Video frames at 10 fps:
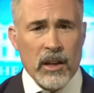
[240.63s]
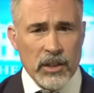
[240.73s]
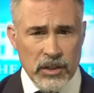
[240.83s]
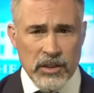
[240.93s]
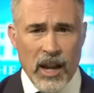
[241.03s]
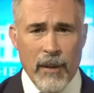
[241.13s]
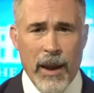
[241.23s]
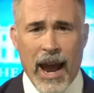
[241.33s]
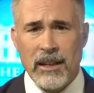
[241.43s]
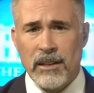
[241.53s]
to stop
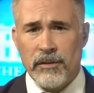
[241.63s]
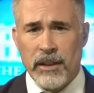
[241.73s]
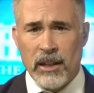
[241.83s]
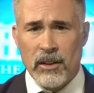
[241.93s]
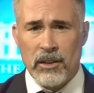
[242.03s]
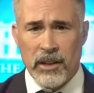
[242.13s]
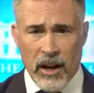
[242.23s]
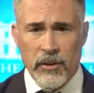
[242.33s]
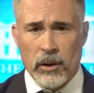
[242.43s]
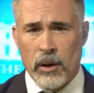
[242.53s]
active killers
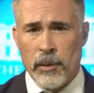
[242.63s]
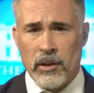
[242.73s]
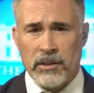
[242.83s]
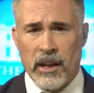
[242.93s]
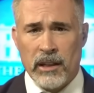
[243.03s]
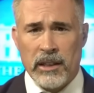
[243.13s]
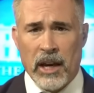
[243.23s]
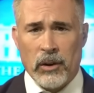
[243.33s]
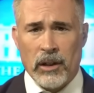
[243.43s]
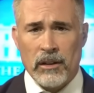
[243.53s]
and other criminals they
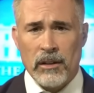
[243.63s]
encounter.